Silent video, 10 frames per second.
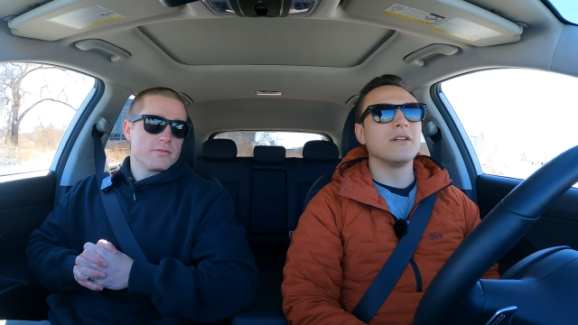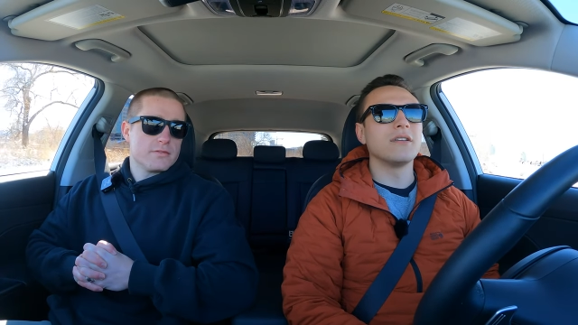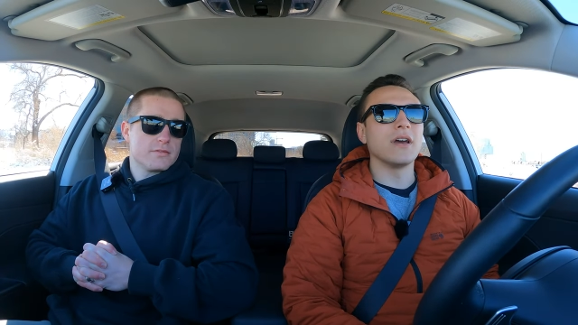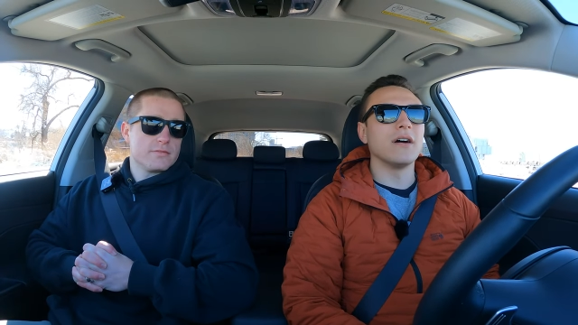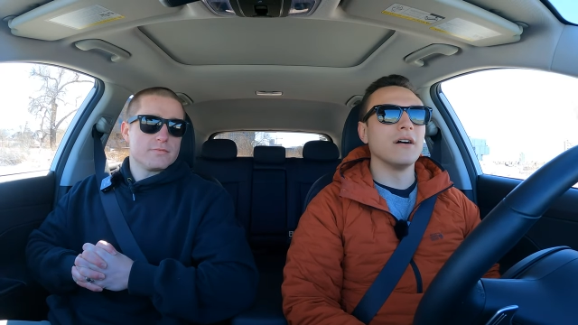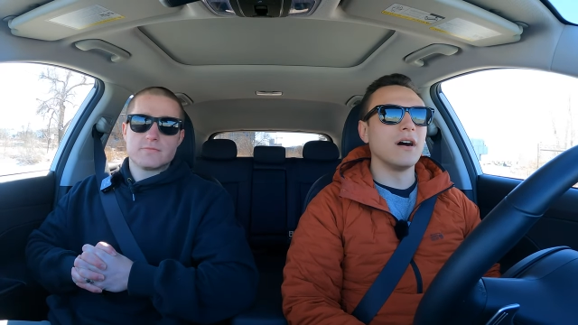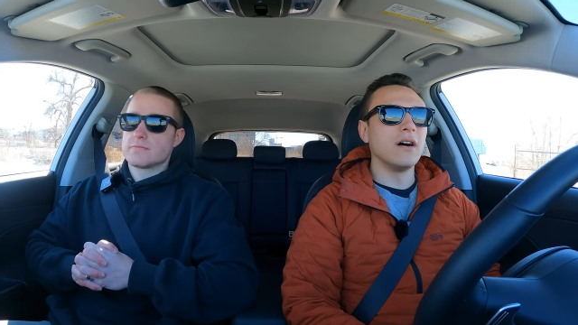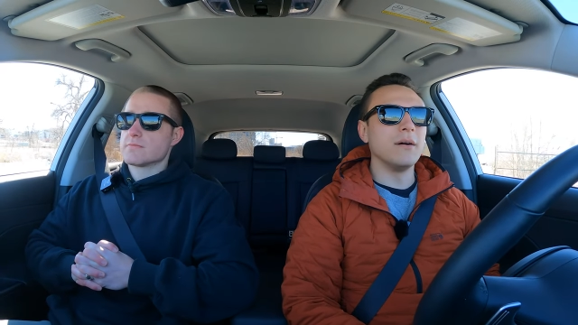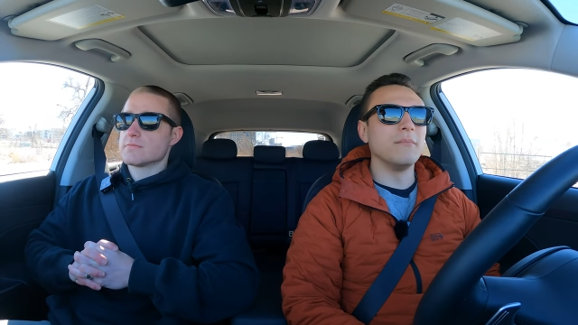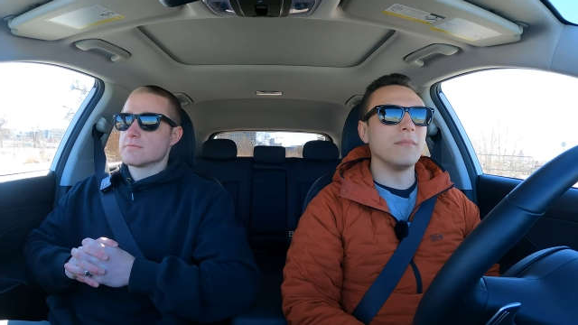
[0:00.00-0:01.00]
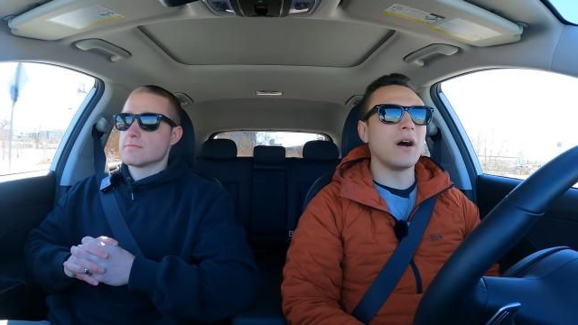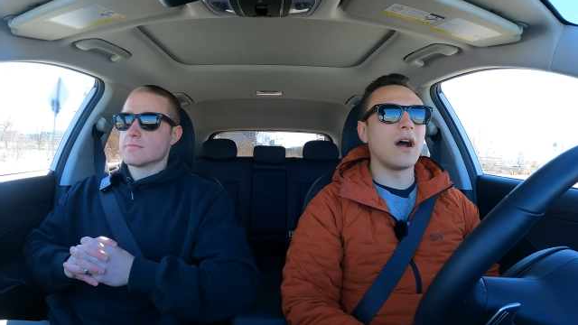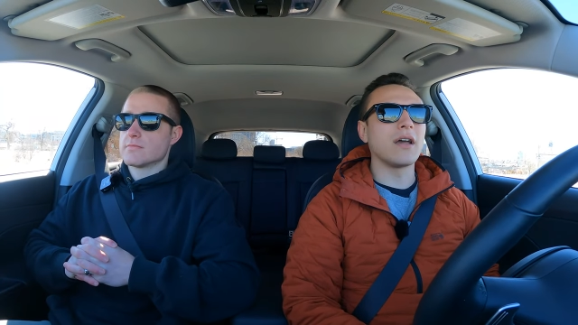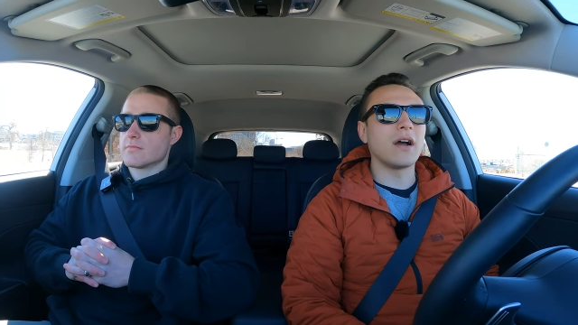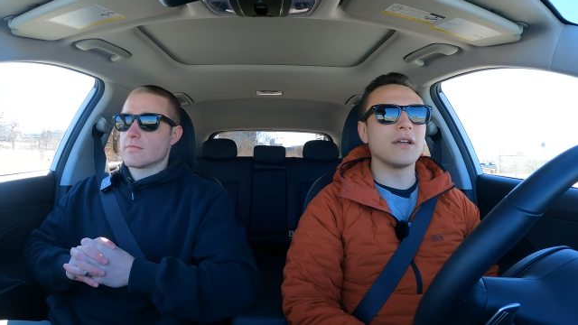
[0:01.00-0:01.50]
Speaker 1: Yeah, um,
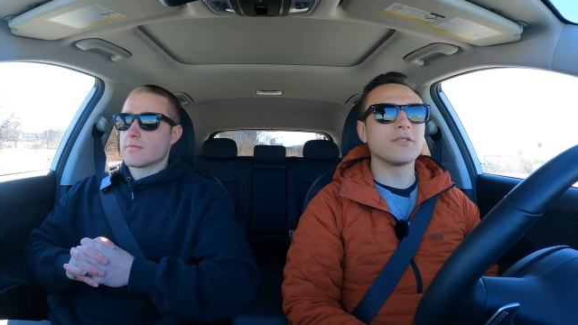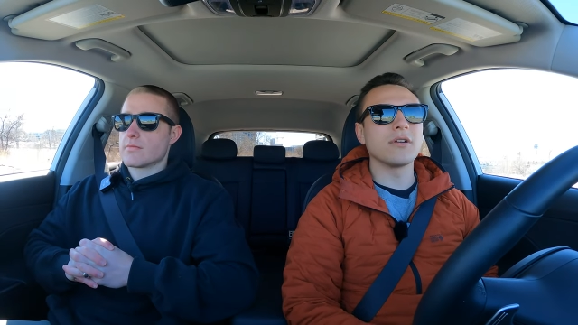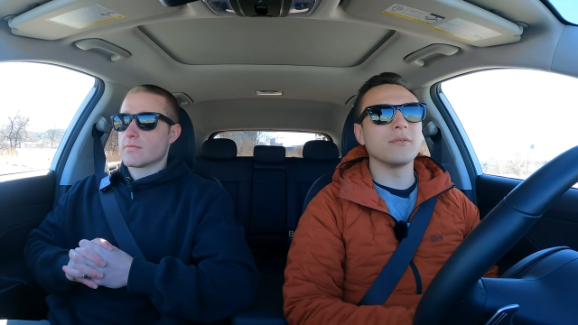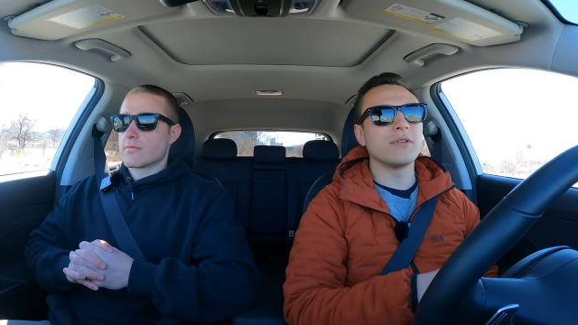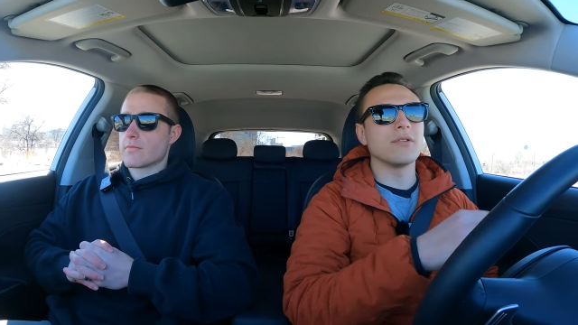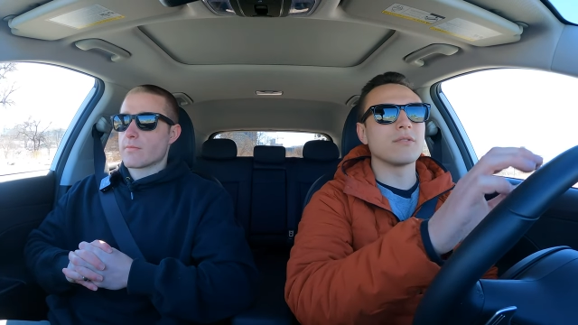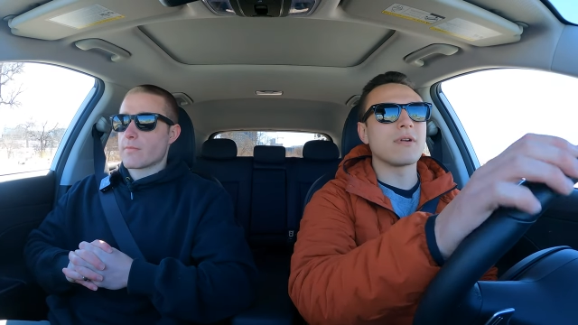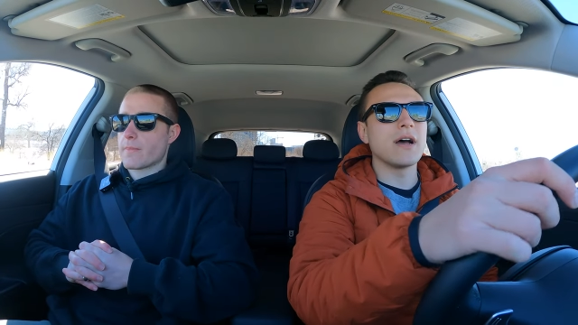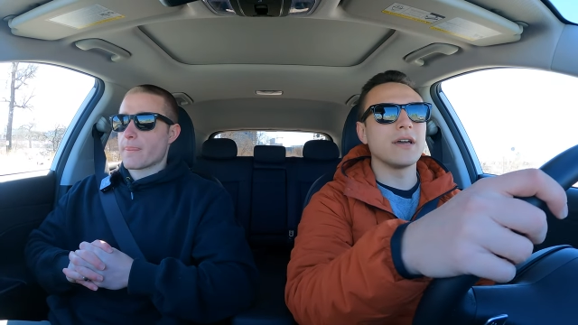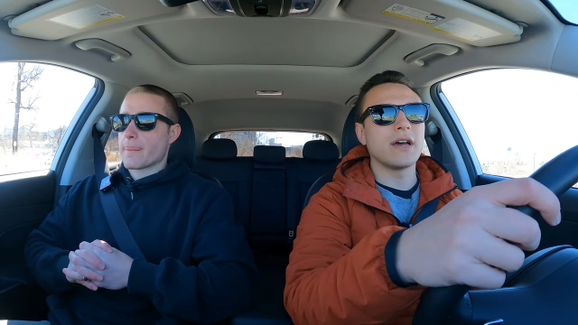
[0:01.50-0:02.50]
I, I agree with you on the ride.